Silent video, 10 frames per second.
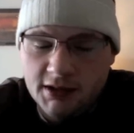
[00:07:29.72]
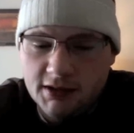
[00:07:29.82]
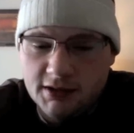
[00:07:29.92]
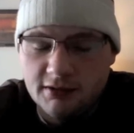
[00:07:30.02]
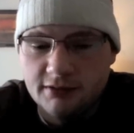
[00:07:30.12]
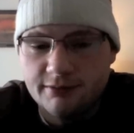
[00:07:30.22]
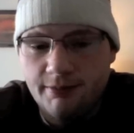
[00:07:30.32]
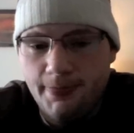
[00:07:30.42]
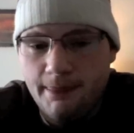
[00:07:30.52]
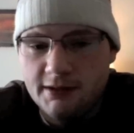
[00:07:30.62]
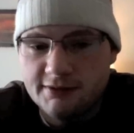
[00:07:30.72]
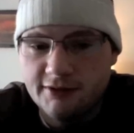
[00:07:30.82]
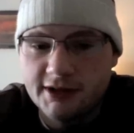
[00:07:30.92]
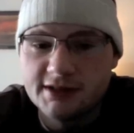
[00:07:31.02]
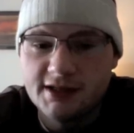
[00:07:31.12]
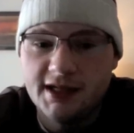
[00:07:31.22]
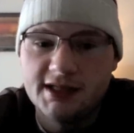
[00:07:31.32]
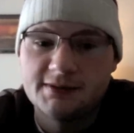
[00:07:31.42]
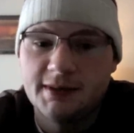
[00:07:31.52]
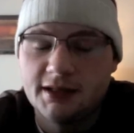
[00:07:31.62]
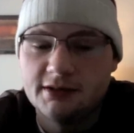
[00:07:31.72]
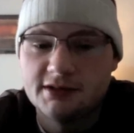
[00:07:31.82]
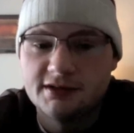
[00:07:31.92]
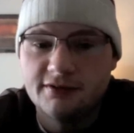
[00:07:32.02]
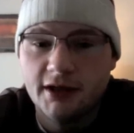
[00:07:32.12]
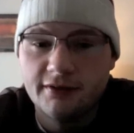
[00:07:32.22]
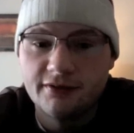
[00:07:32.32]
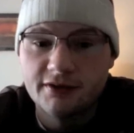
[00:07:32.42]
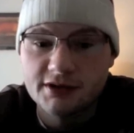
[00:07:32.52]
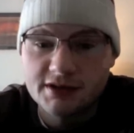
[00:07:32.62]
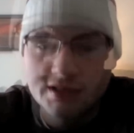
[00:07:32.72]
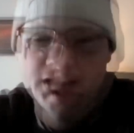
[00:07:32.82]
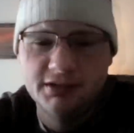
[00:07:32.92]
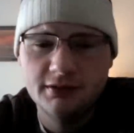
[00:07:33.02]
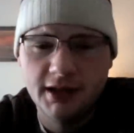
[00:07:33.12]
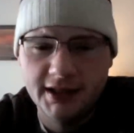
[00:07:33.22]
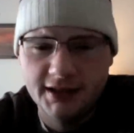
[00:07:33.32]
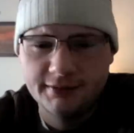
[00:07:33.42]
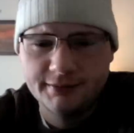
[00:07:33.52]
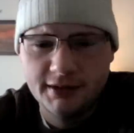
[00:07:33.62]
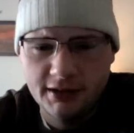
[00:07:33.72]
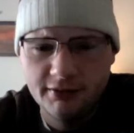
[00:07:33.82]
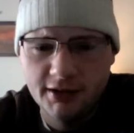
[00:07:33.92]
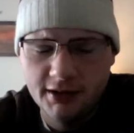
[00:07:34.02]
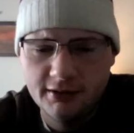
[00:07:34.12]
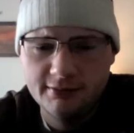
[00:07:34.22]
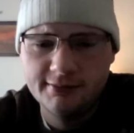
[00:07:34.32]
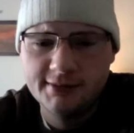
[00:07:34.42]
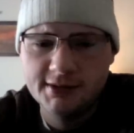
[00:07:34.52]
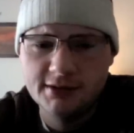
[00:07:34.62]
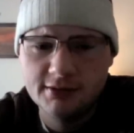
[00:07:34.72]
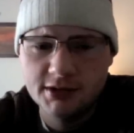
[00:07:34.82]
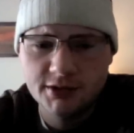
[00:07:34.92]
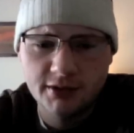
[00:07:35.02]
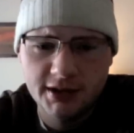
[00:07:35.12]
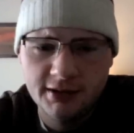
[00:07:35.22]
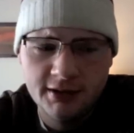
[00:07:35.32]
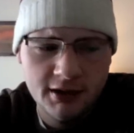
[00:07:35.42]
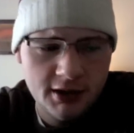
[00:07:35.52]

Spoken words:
So as far as that aspect goes, it's very versatile. I do like it. I really do enjoy it.